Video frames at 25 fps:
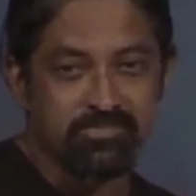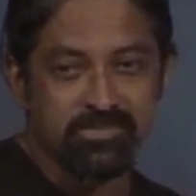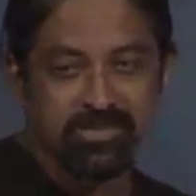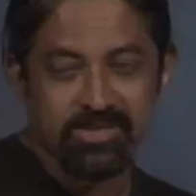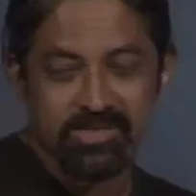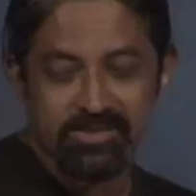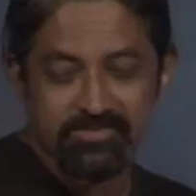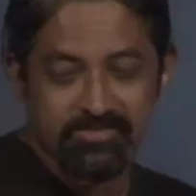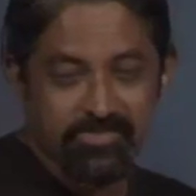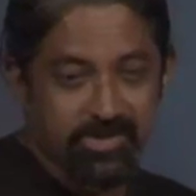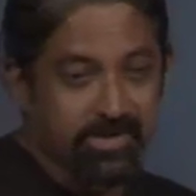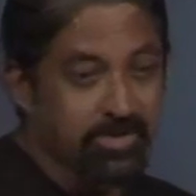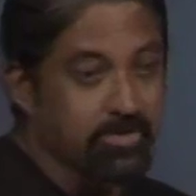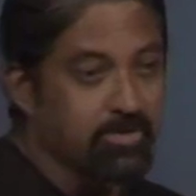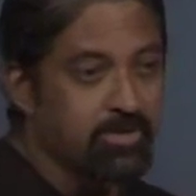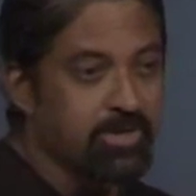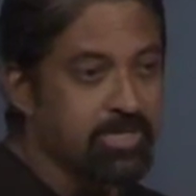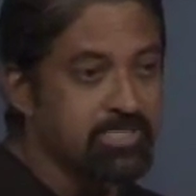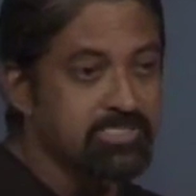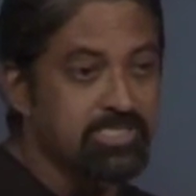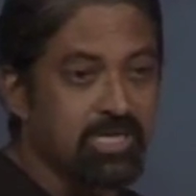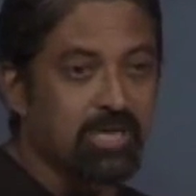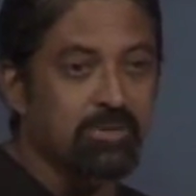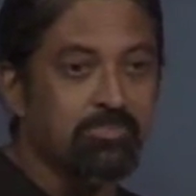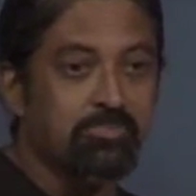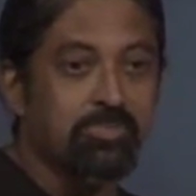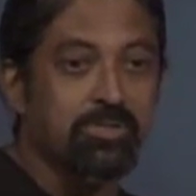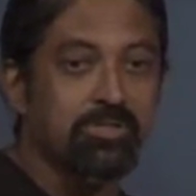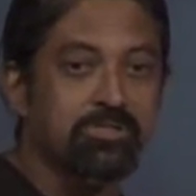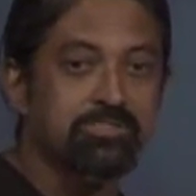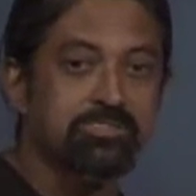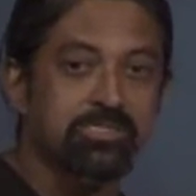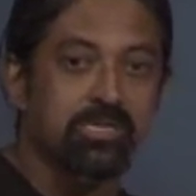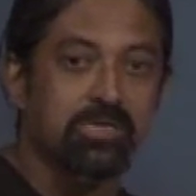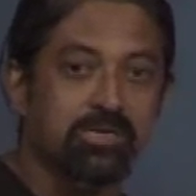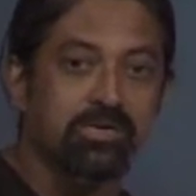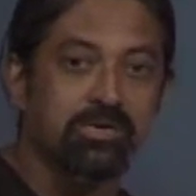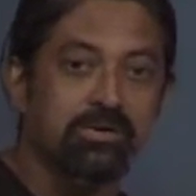and very good examples
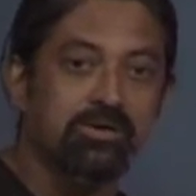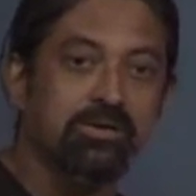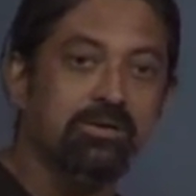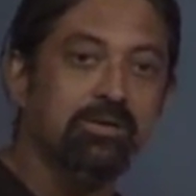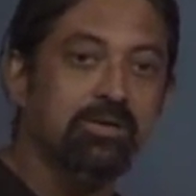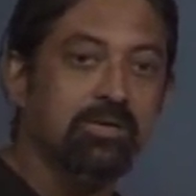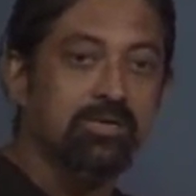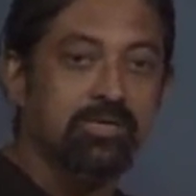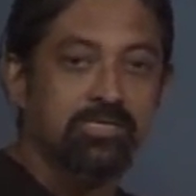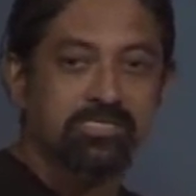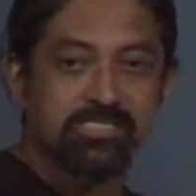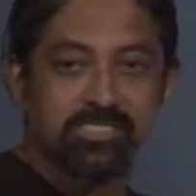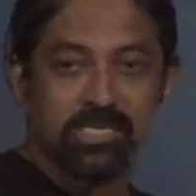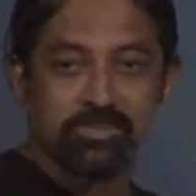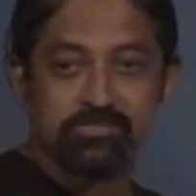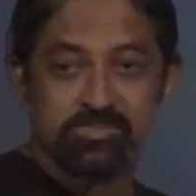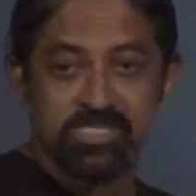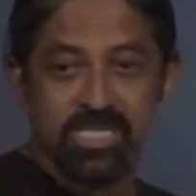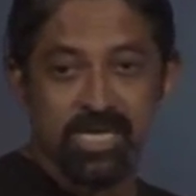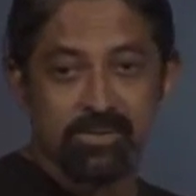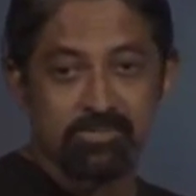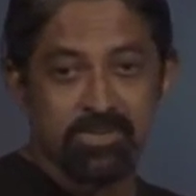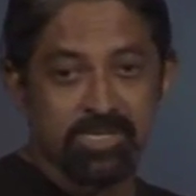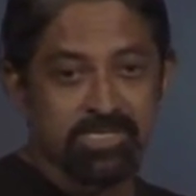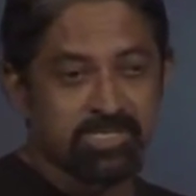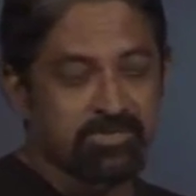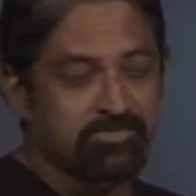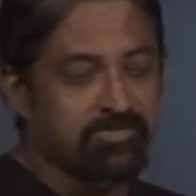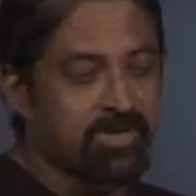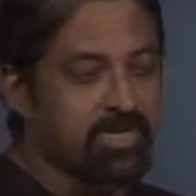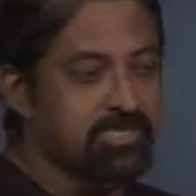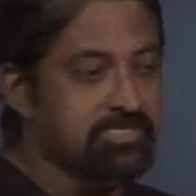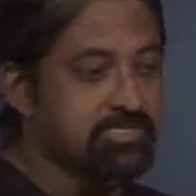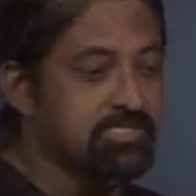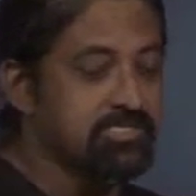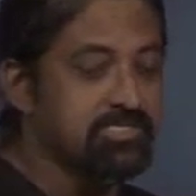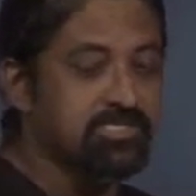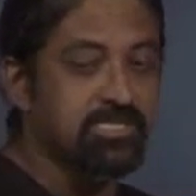are some tablet
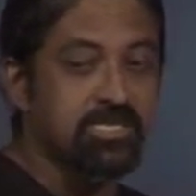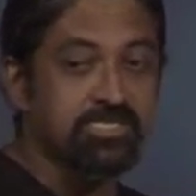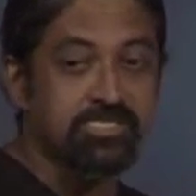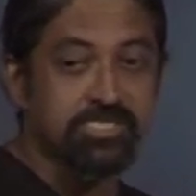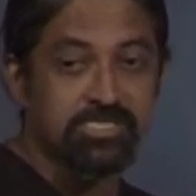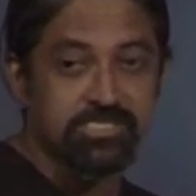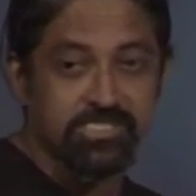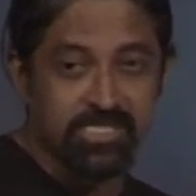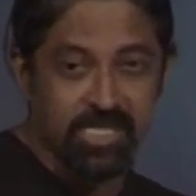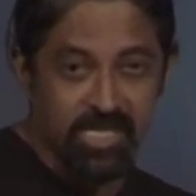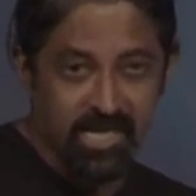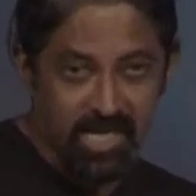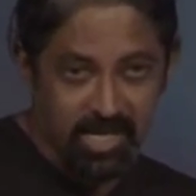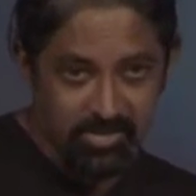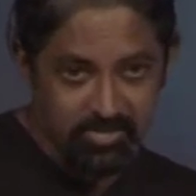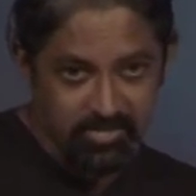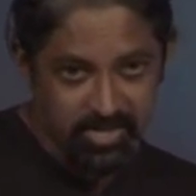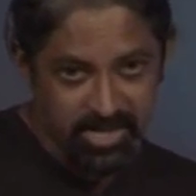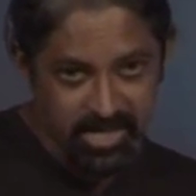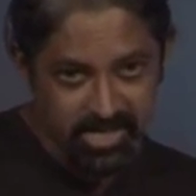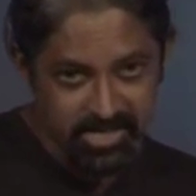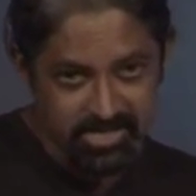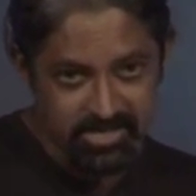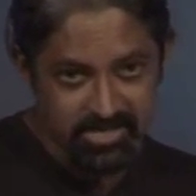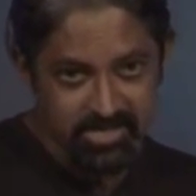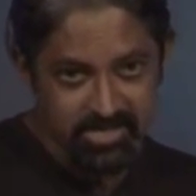devices, such as the iPad.